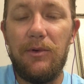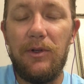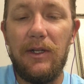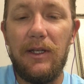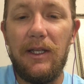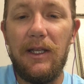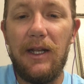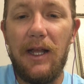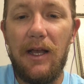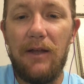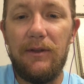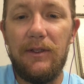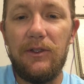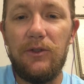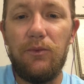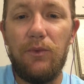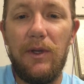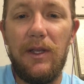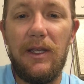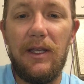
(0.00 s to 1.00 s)
to get out this
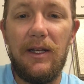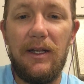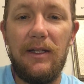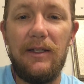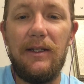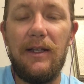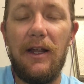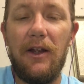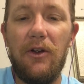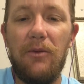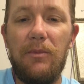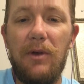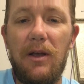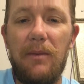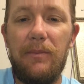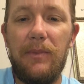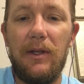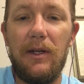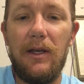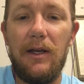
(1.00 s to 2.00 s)
weekend and tear them
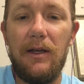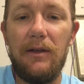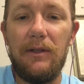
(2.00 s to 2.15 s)
up and uh,